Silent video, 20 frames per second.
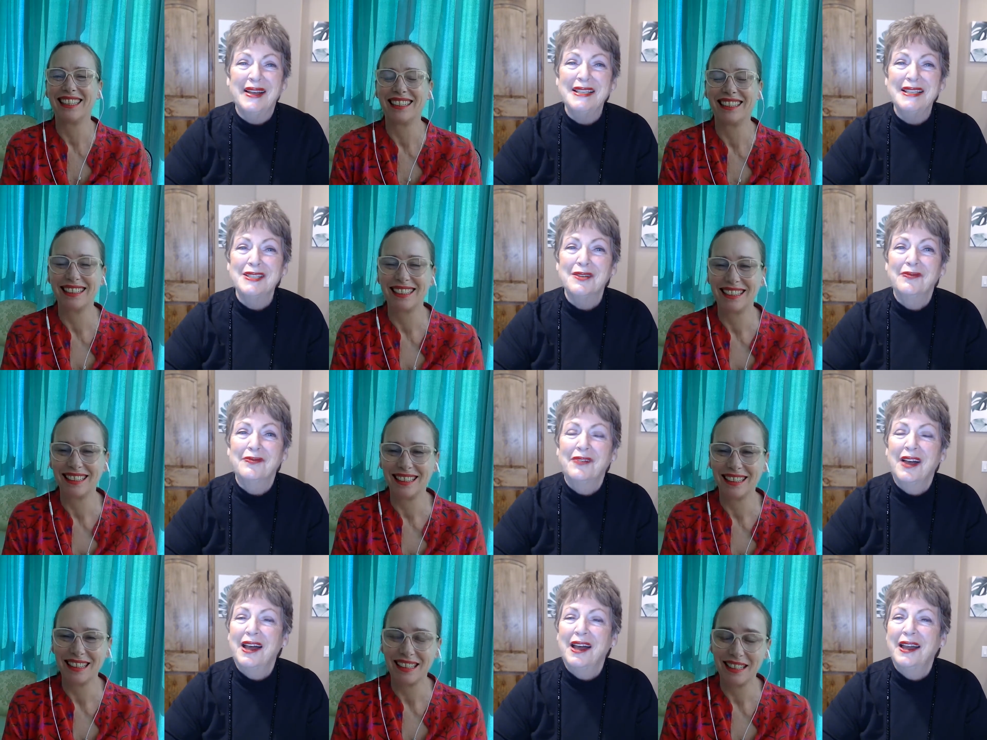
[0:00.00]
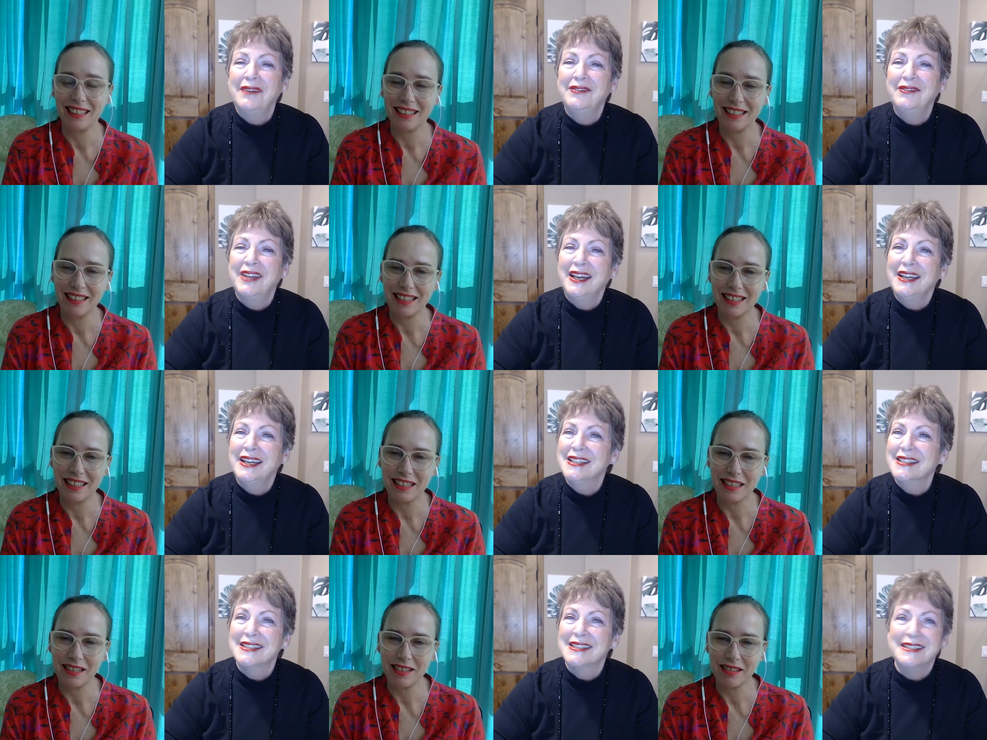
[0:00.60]
Speaker 1: we survived
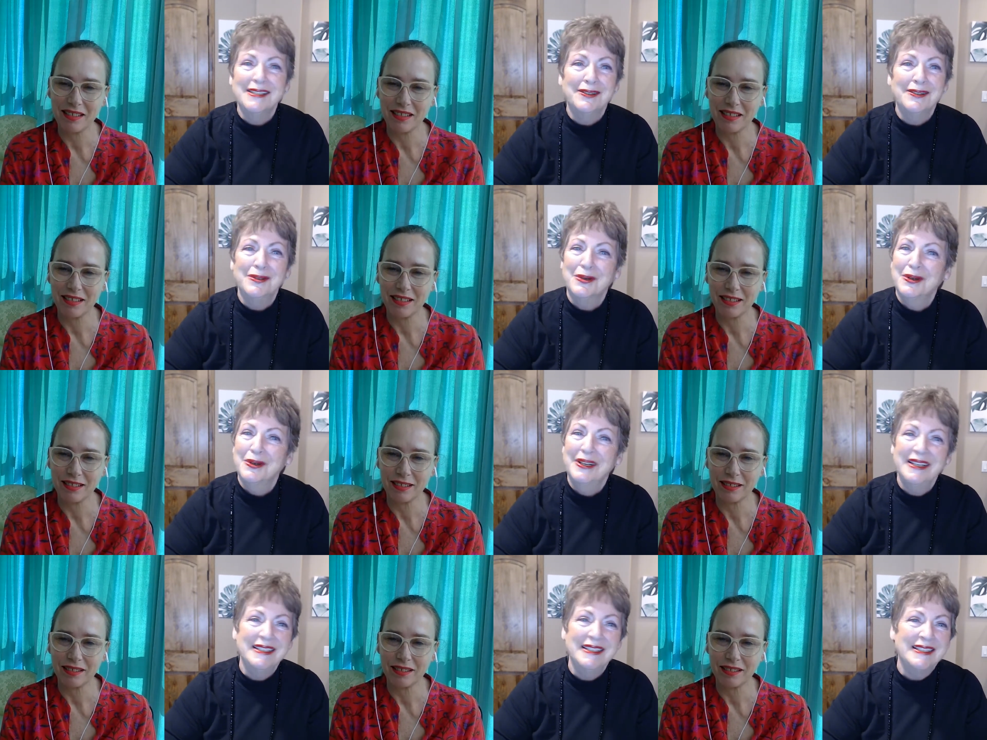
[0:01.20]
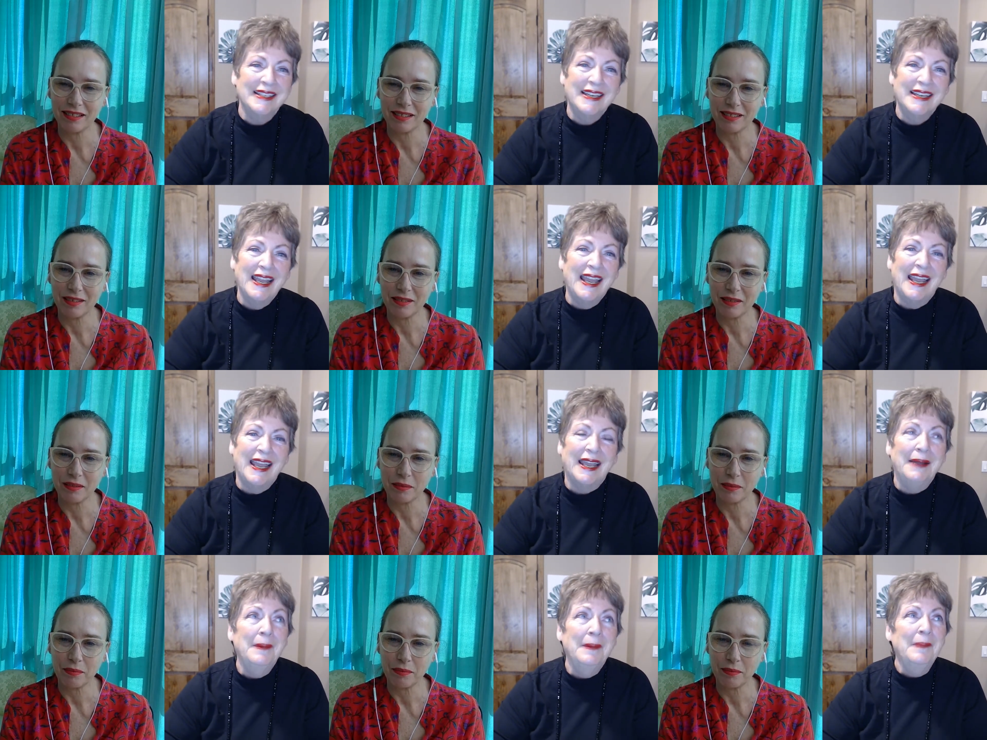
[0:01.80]
and it's still going
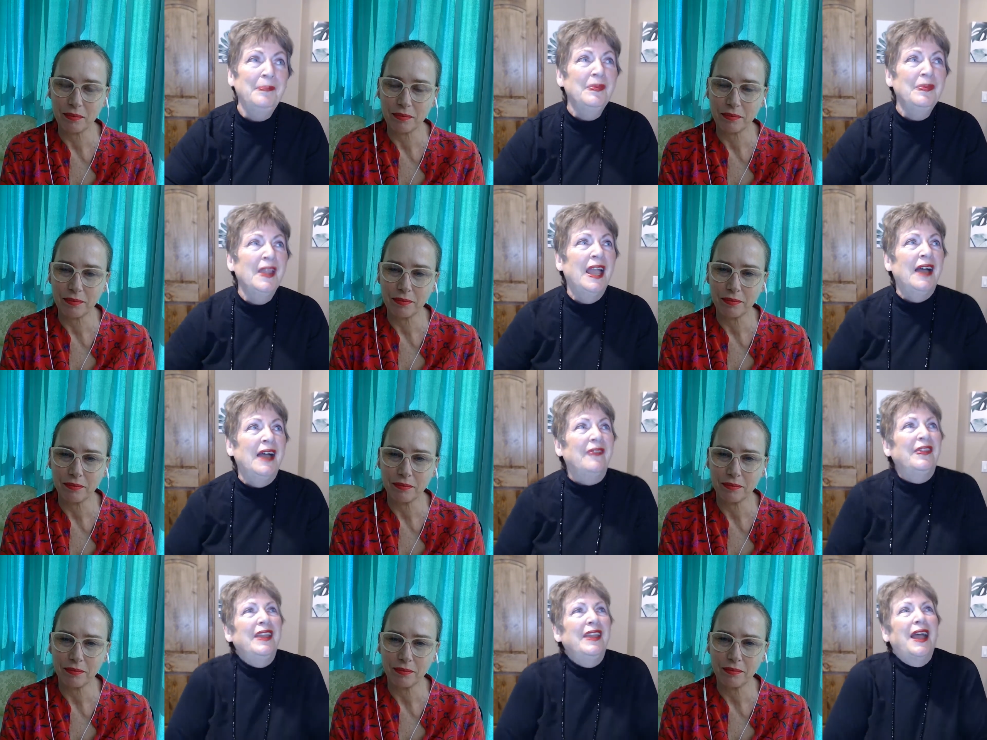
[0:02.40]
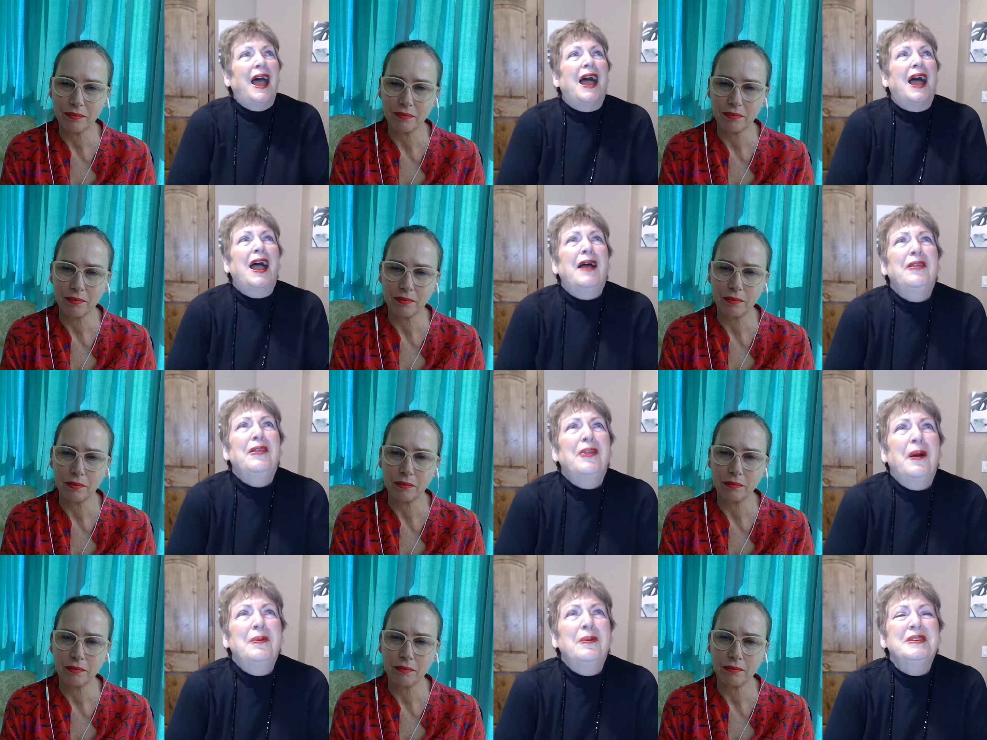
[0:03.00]
today. The, uh, yeah.
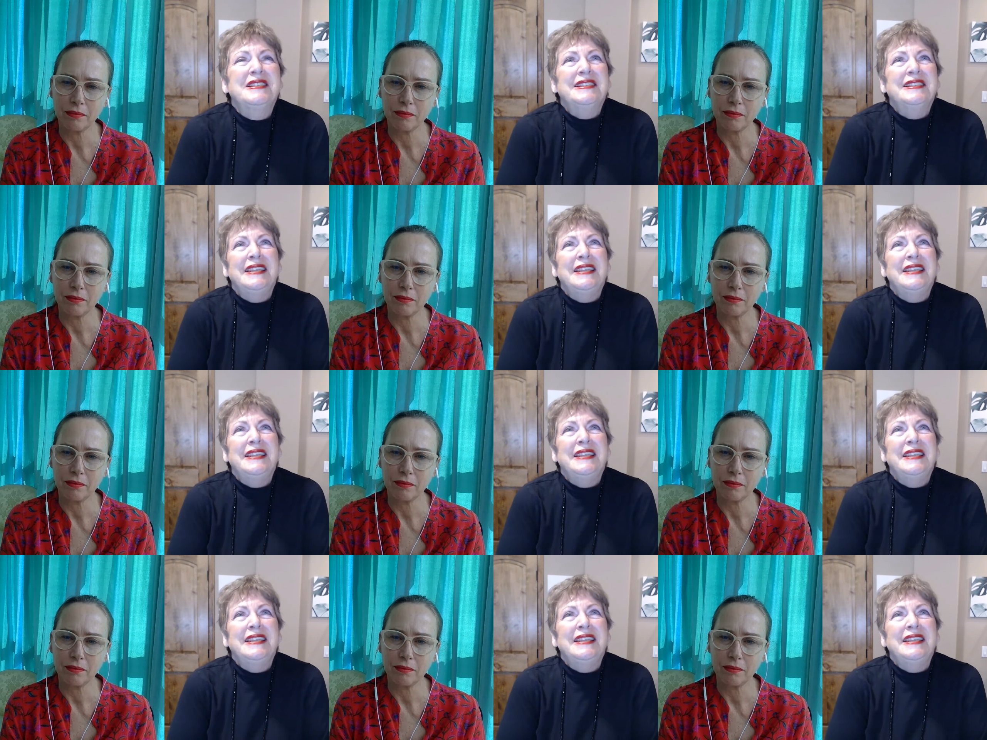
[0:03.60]
I, I was